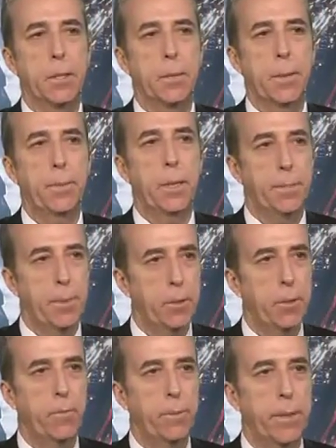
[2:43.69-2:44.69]
So people are going to be
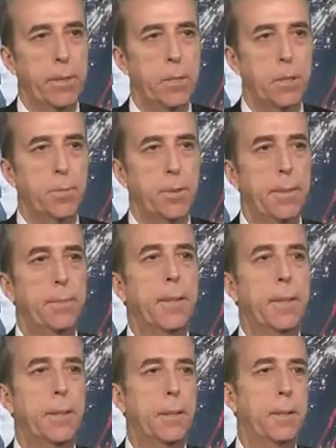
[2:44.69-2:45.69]
looking for places to put their
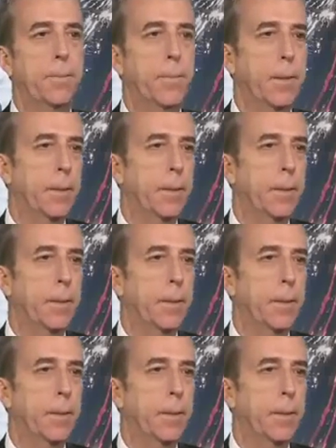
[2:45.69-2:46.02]
money.